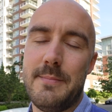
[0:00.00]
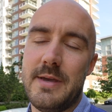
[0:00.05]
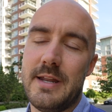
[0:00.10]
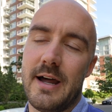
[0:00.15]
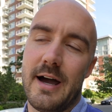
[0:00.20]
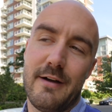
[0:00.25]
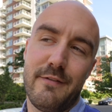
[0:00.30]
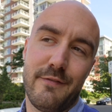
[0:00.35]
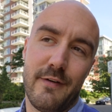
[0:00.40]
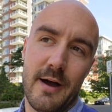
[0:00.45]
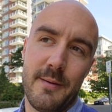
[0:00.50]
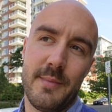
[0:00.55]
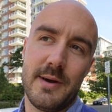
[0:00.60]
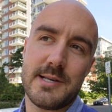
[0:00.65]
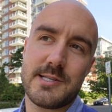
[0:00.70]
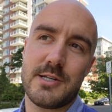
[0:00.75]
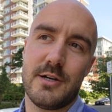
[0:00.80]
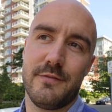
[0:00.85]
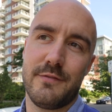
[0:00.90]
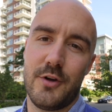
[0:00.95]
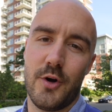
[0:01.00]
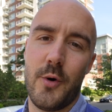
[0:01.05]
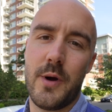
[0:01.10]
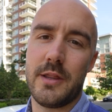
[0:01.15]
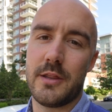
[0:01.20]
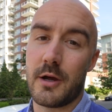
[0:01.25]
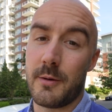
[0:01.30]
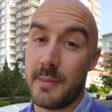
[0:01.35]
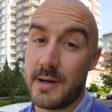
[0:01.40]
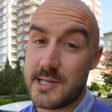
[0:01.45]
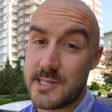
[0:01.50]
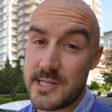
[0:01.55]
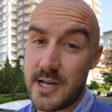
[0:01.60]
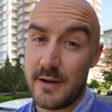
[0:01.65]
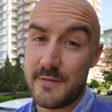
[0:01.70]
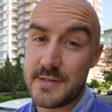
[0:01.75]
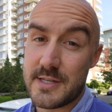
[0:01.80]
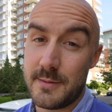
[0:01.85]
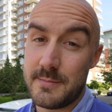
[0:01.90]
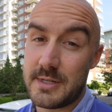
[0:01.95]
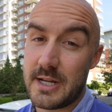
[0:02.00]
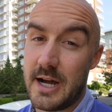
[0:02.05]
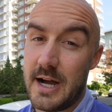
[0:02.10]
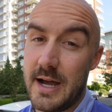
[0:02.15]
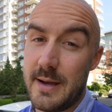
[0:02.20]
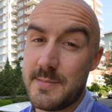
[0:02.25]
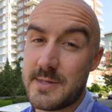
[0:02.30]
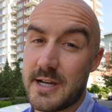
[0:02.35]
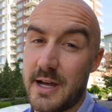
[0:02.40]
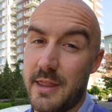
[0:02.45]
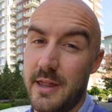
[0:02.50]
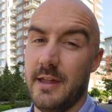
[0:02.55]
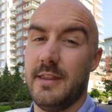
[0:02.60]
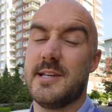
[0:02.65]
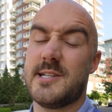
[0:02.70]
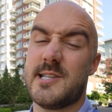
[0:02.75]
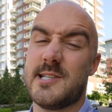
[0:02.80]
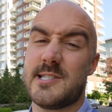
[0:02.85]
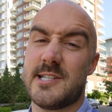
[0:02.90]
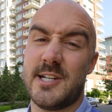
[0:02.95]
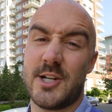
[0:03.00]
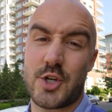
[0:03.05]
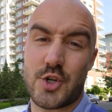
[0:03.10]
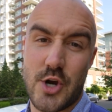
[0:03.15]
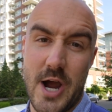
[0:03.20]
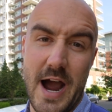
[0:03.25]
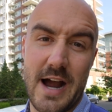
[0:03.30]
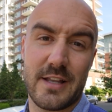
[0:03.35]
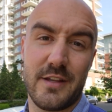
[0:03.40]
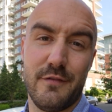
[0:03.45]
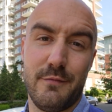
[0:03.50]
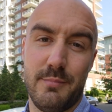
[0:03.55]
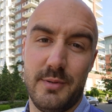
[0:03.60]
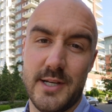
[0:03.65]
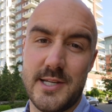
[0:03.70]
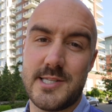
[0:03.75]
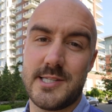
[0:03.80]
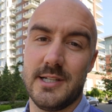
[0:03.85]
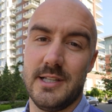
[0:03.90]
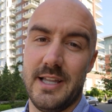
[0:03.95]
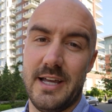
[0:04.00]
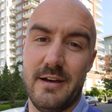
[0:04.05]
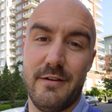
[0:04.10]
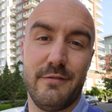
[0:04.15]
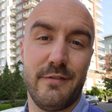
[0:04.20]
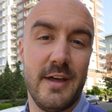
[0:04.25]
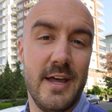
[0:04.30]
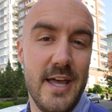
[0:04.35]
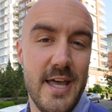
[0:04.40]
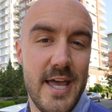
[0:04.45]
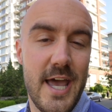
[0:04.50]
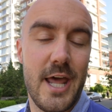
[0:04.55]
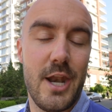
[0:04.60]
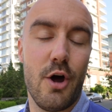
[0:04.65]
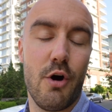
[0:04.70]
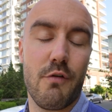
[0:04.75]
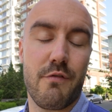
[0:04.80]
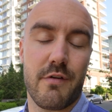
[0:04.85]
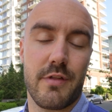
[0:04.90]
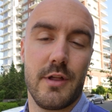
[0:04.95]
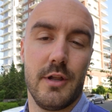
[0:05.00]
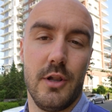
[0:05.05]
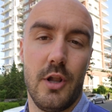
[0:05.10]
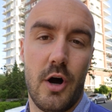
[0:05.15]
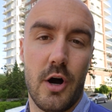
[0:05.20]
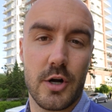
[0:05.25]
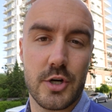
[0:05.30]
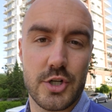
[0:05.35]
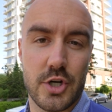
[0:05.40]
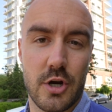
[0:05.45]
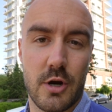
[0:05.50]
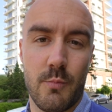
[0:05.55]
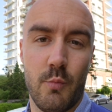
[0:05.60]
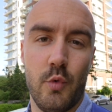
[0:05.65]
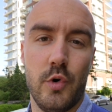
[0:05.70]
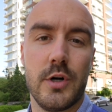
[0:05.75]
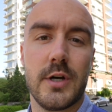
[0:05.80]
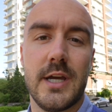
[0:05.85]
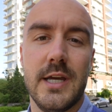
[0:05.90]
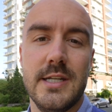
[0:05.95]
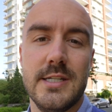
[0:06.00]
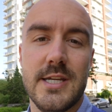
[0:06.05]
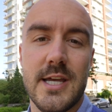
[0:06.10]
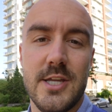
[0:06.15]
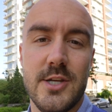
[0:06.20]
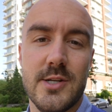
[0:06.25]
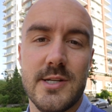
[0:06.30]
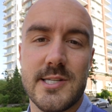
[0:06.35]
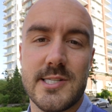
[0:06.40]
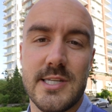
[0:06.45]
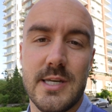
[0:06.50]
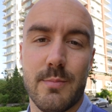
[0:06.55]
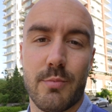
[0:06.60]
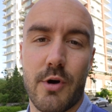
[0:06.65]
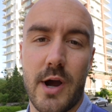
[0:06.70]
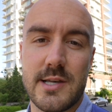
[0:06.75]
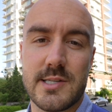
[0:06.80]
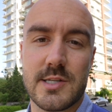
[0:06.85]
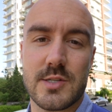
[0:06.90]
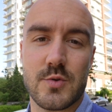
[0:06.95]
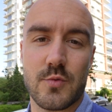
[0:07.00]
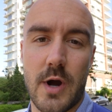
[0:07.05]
mean, I find myself going there myself sometimes. I think this is an attractive place to live, and over the long term, we'll continue to see prices